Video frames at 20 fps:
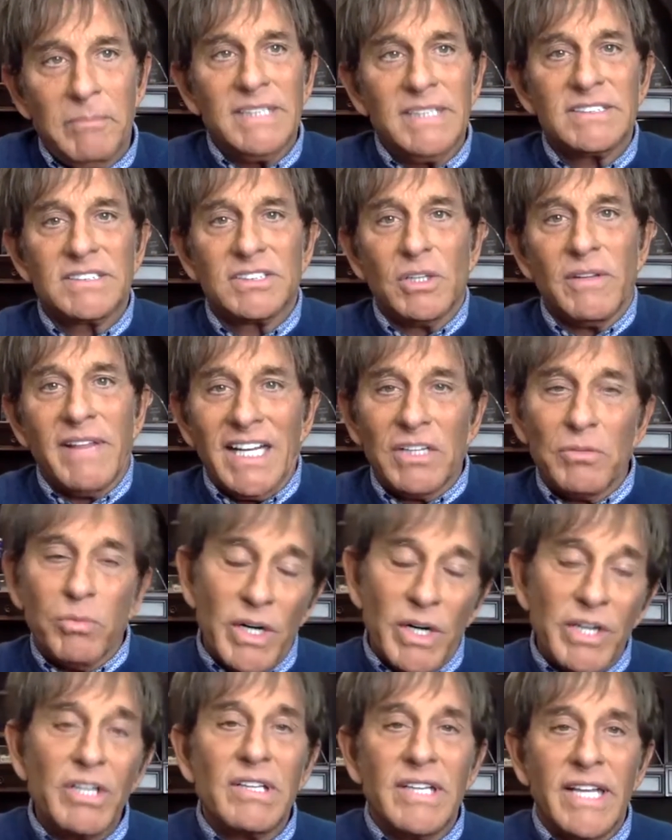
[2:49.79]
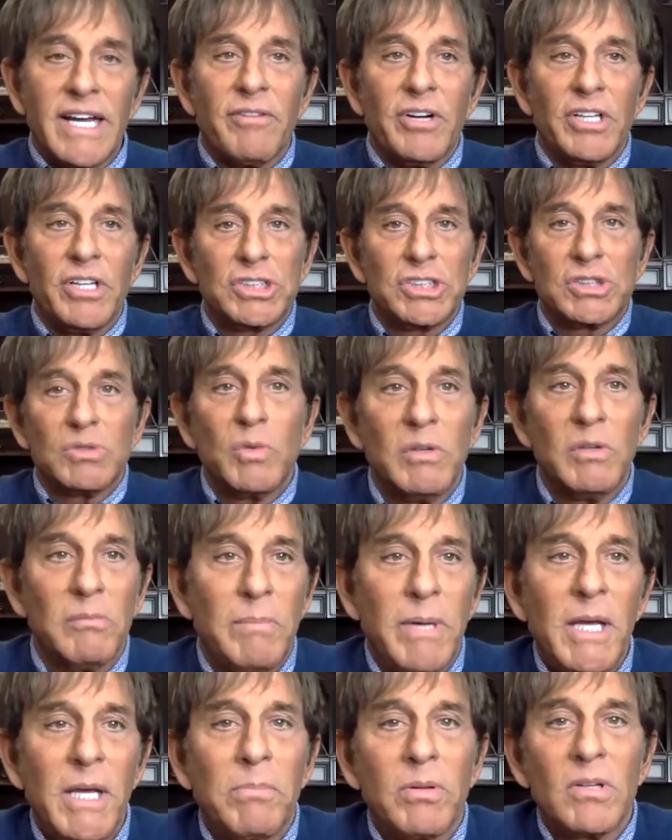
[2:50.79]
And so that's where you leverage with
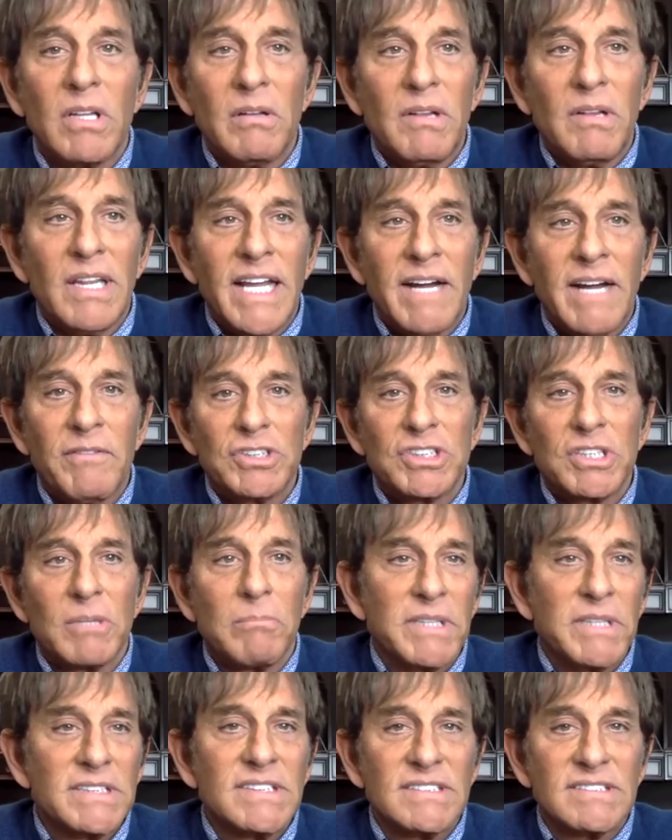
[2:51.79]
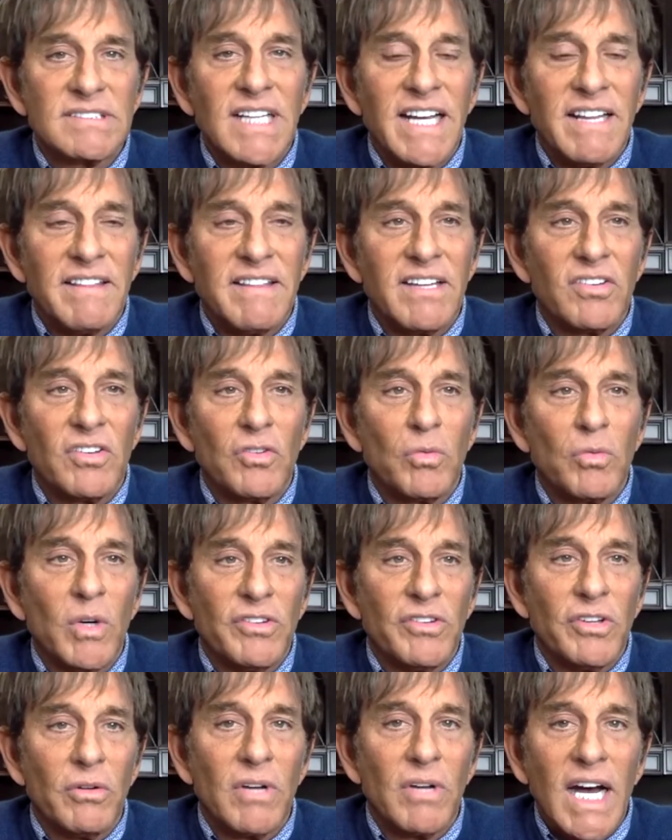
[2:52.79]
people and leverage your business like this. Is
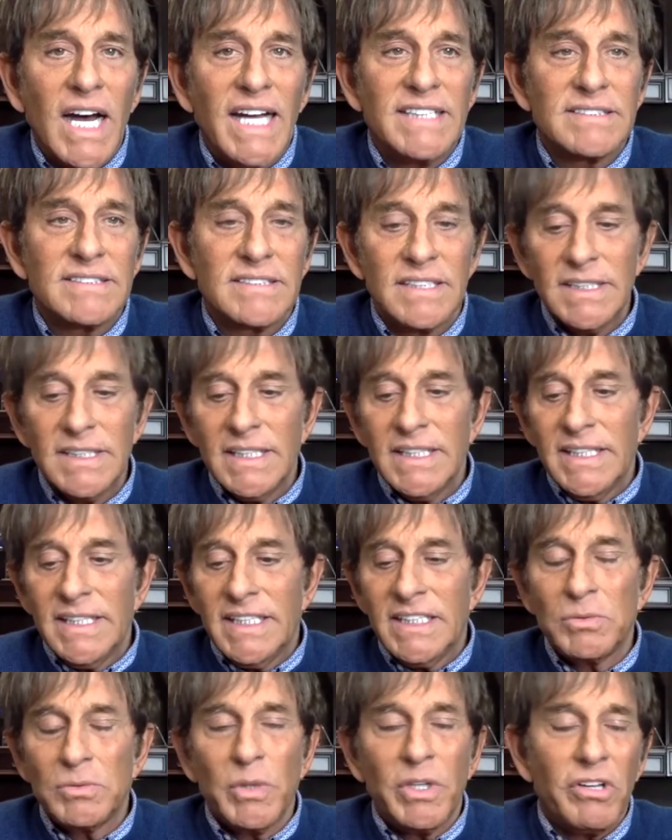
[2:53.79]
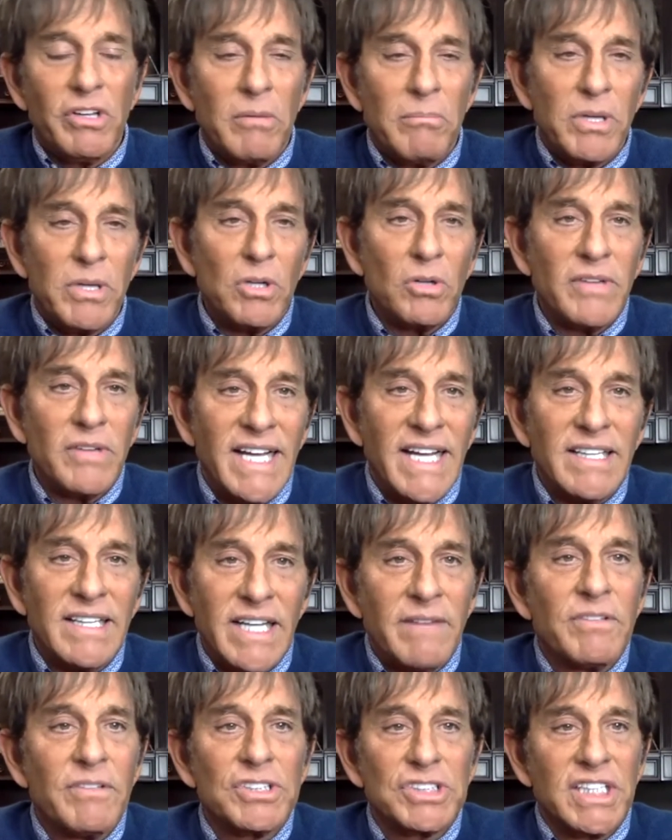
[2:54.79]
what's so nice is we can build that
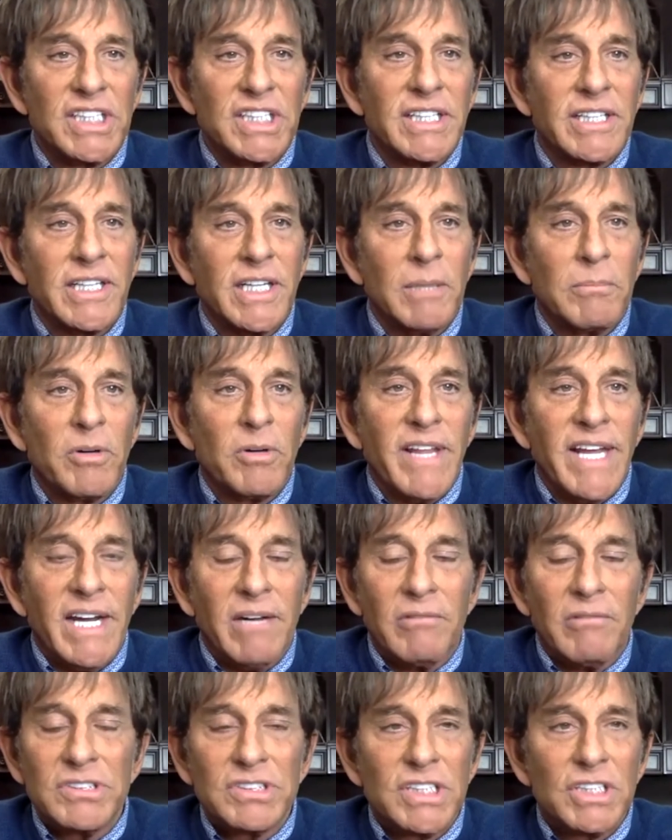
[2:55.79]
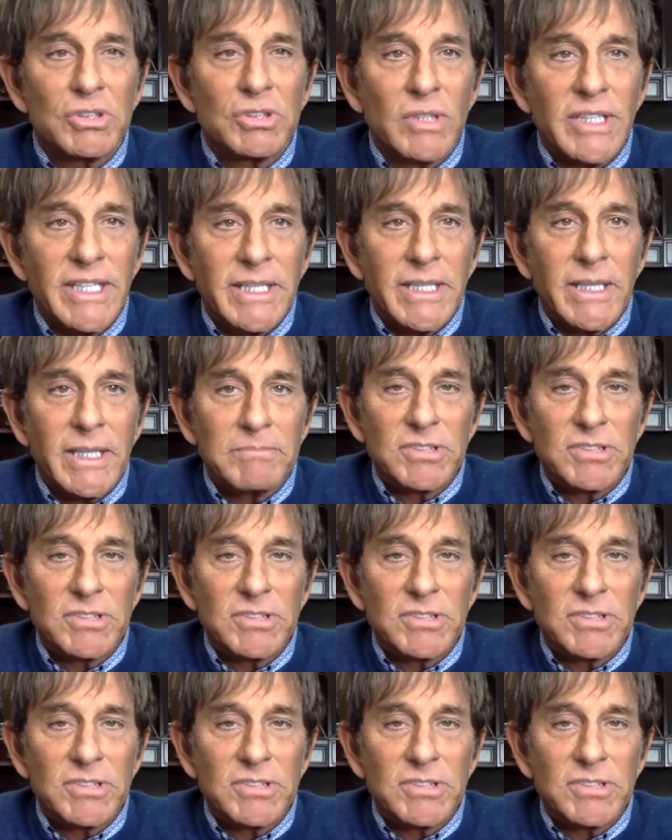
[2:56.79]
leverage income or that residual income.